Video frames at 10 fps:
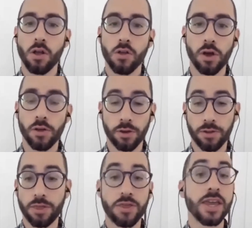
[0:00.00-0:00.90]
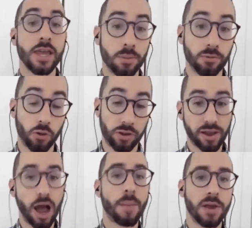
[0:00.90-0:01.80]
the, the themes or the
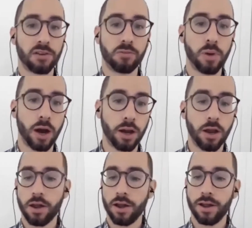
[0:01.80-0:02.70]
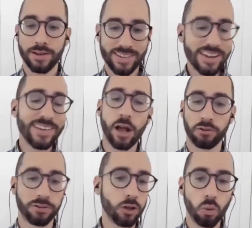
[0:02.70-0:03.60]
topics, but
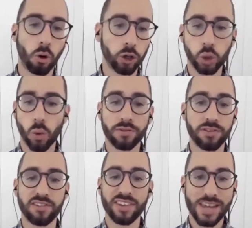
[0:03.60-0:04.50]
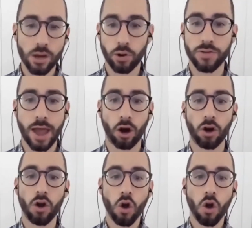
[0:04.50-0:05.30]
details, little word choices here and there.